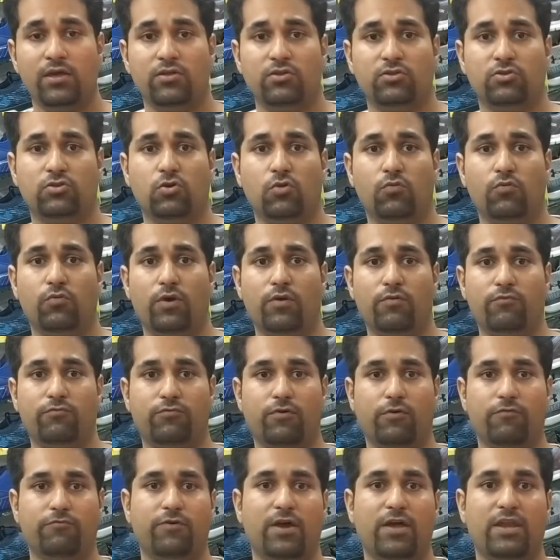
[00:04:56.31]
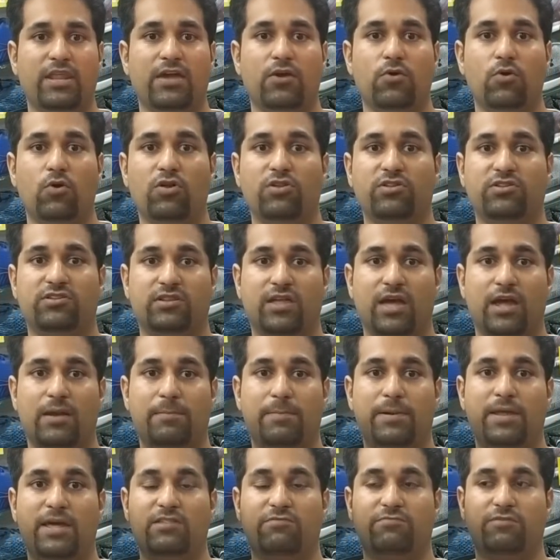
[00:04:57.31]
So when he goes and
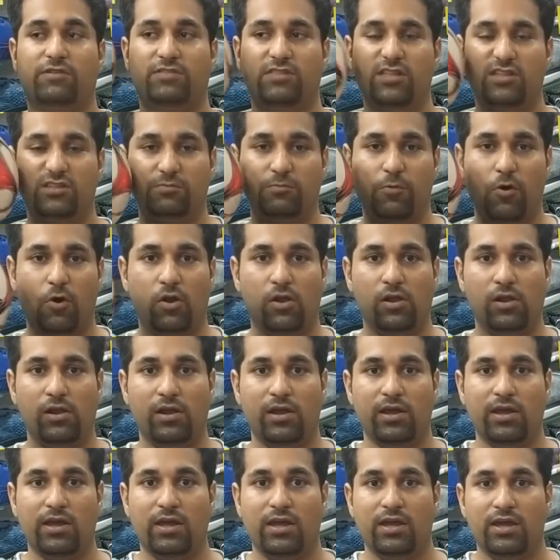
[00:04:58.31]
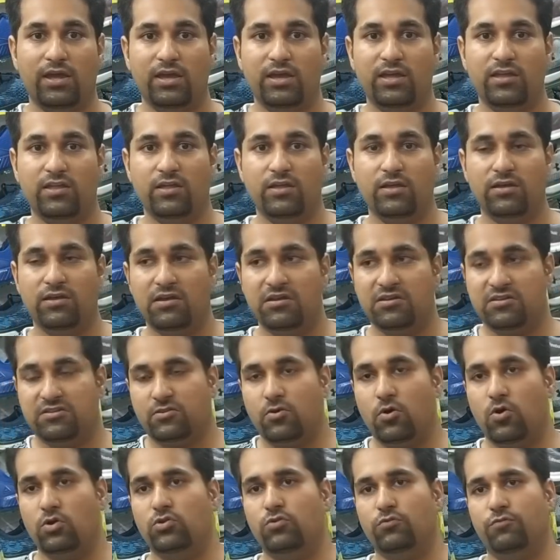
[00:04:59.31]
plays with this ball, it's
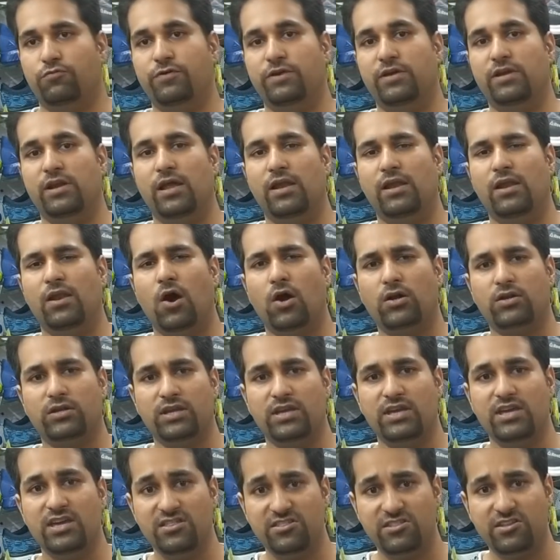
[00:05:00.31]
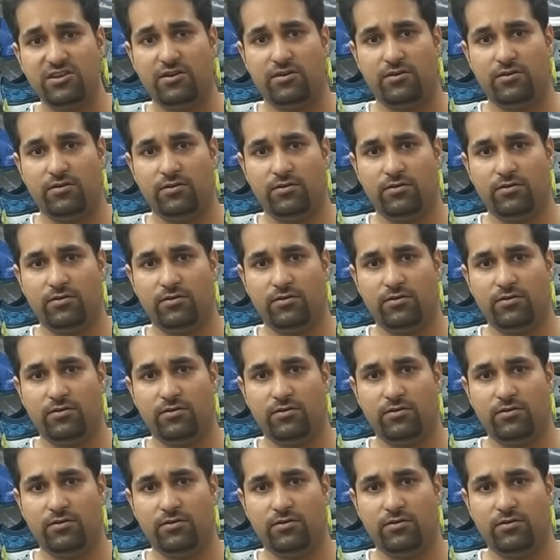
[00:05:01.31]
going to feel a lot easier.